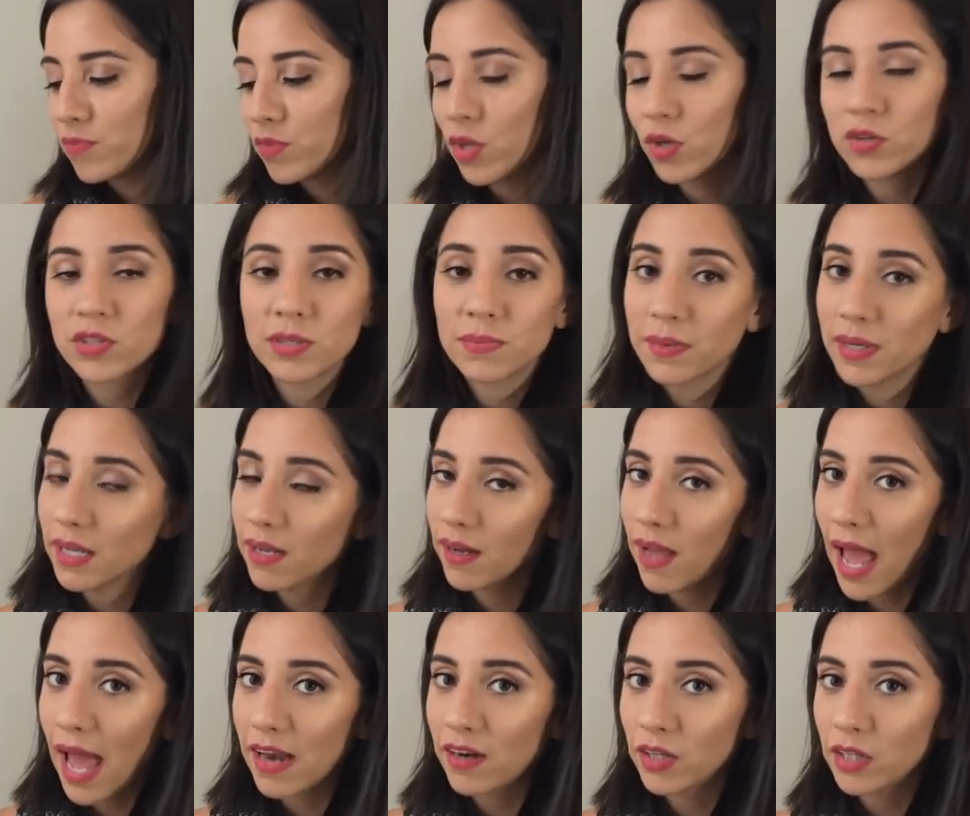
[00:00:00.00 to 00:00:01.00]
No shipping
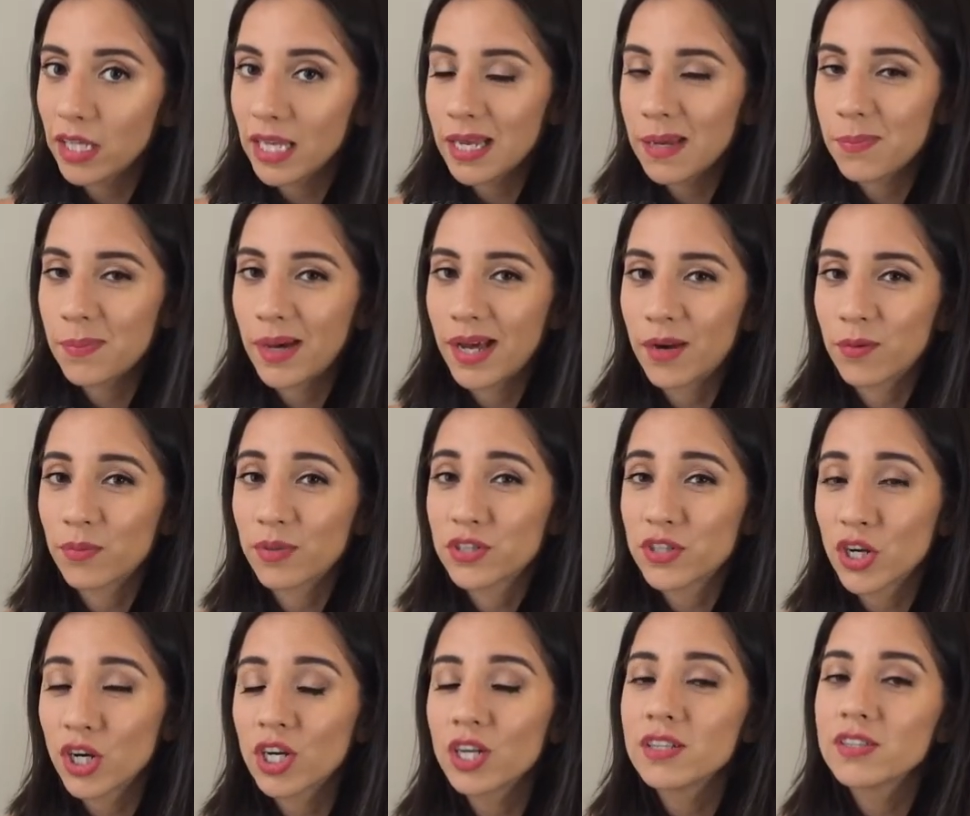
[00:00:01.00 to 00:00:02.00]
and handling, but
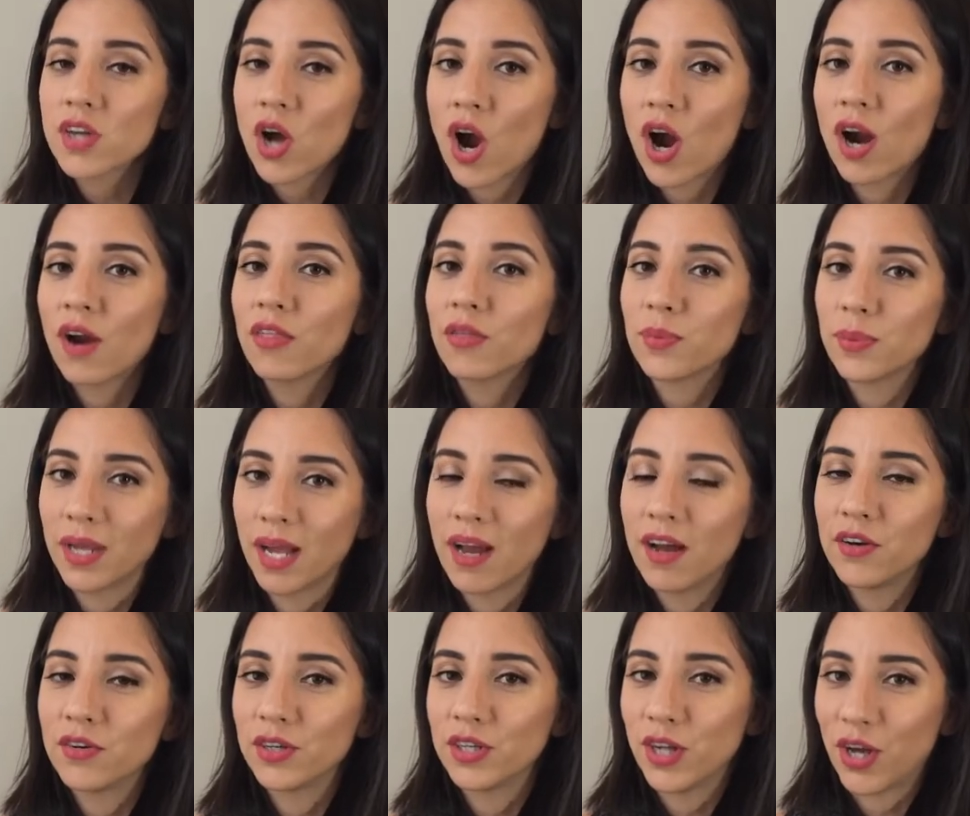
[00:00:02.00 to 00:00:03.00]
returns are
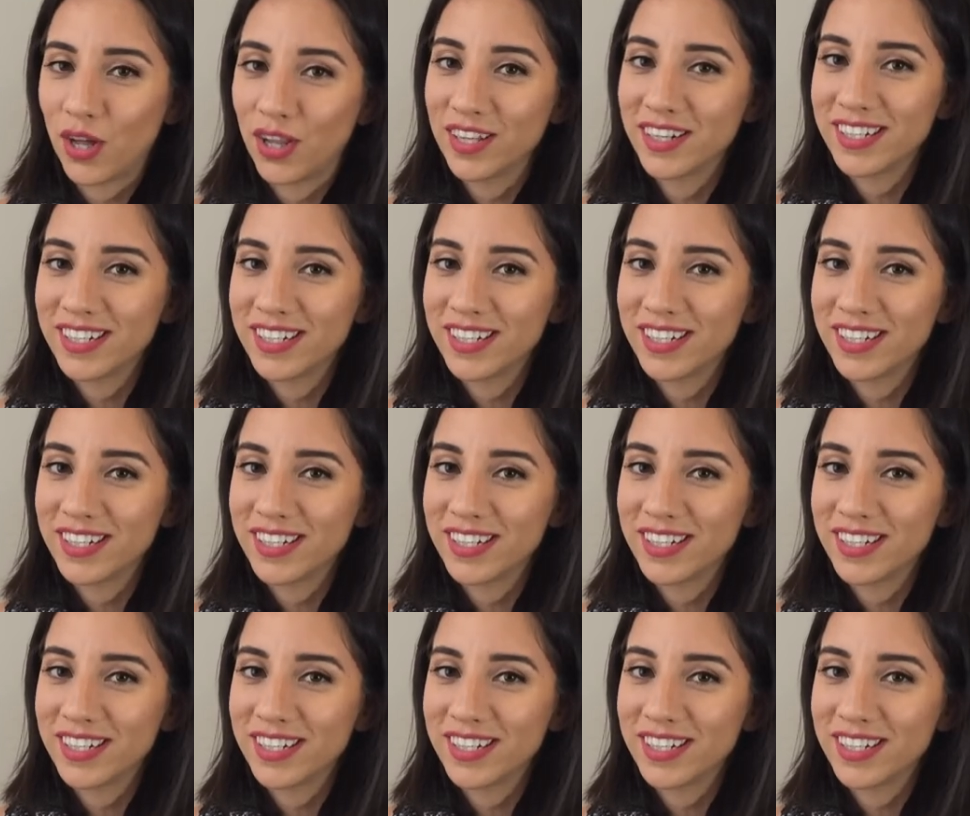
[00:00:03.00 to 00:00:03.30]
$300.